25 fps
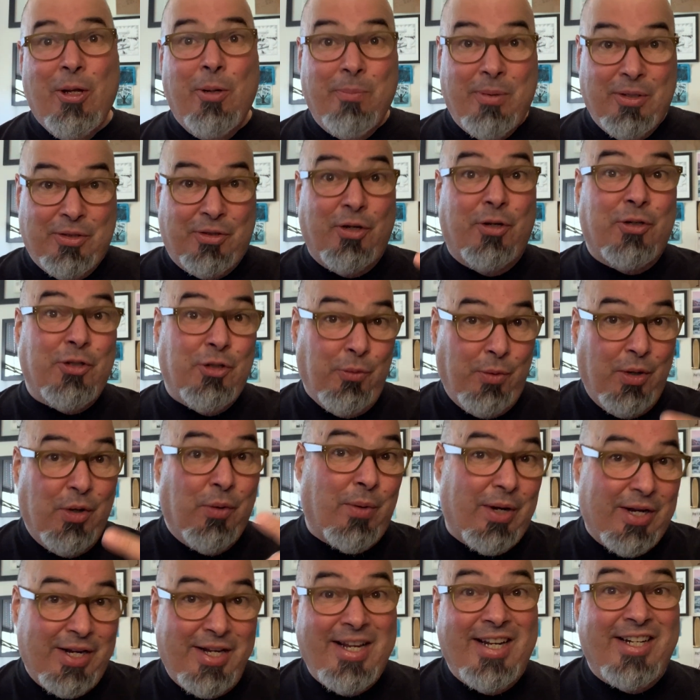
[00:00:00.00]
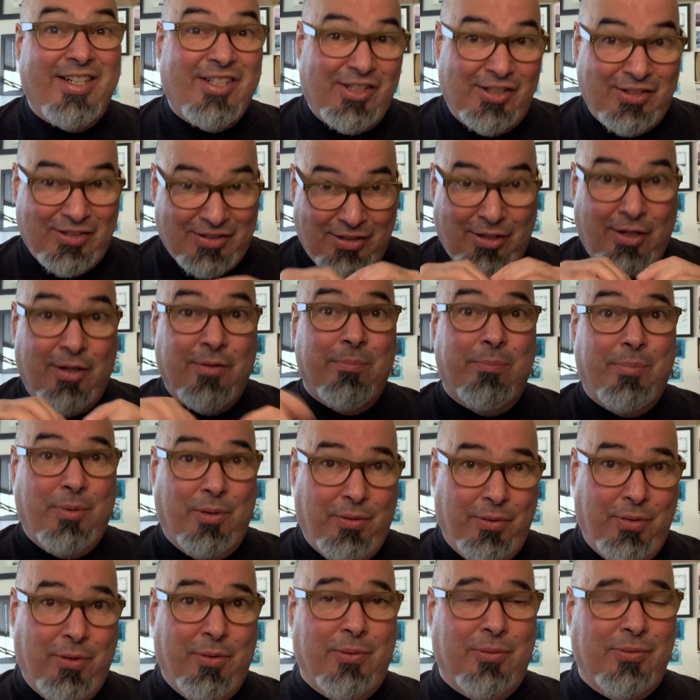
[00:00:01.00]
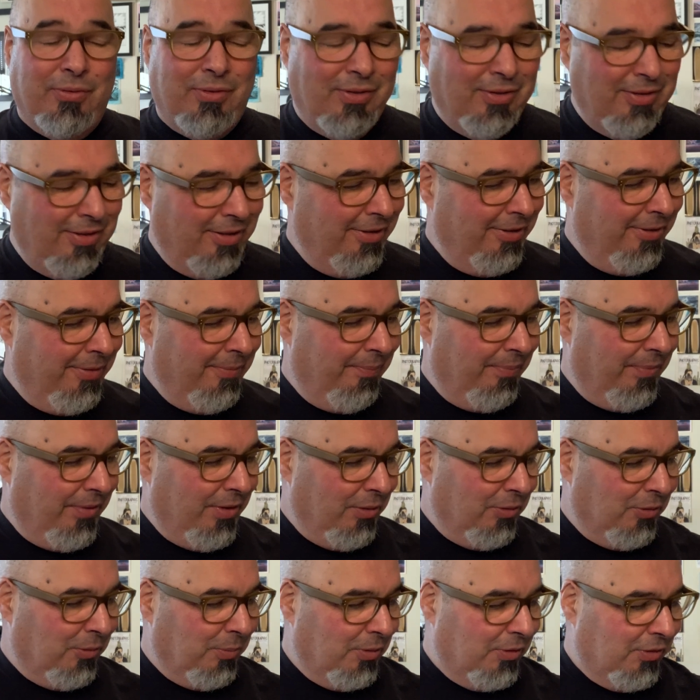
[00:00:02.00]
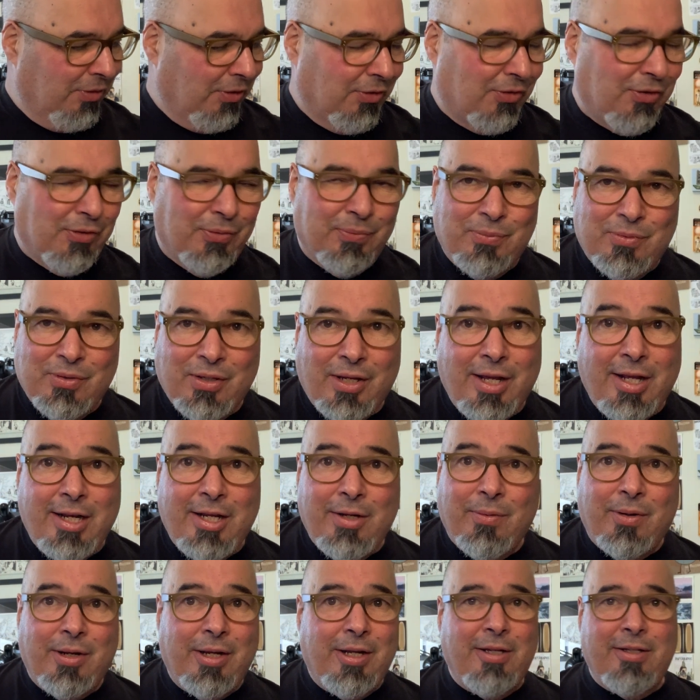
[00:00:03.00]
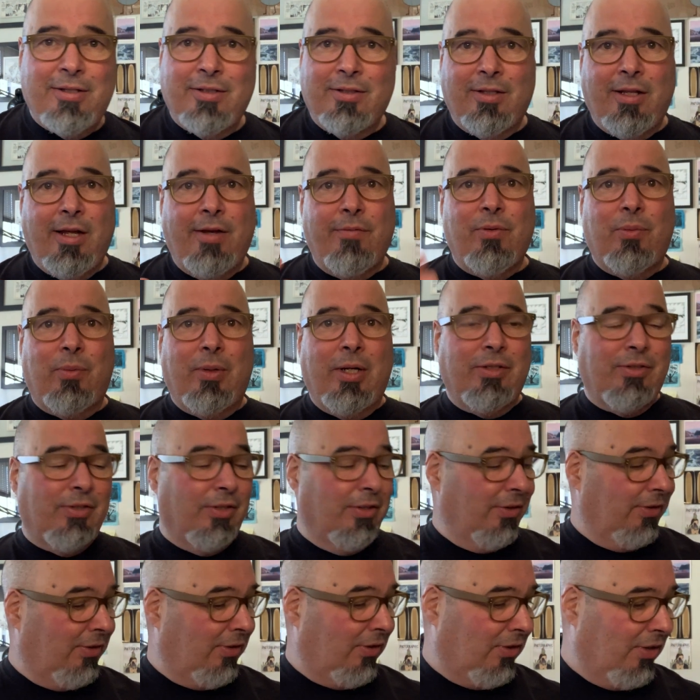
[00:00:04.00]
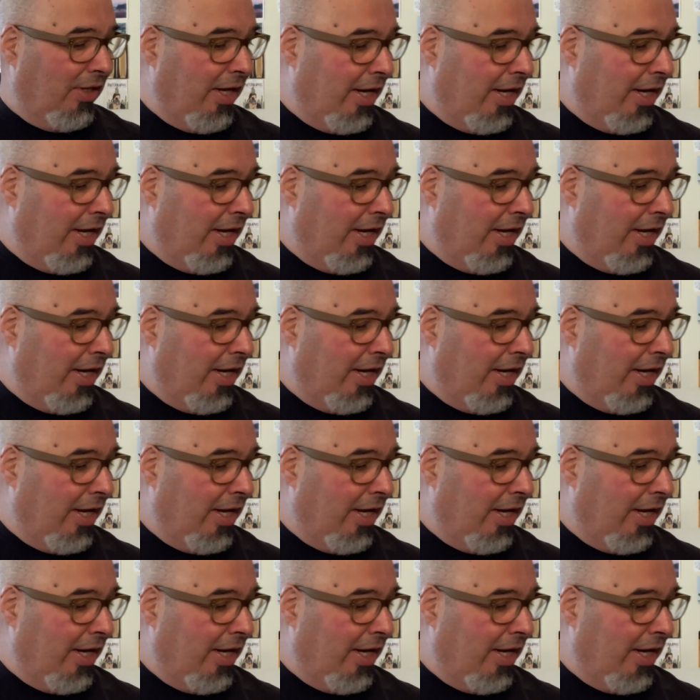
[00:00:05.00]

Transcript: But they're doing renditions of both those musicians. Anyway, love The Residents.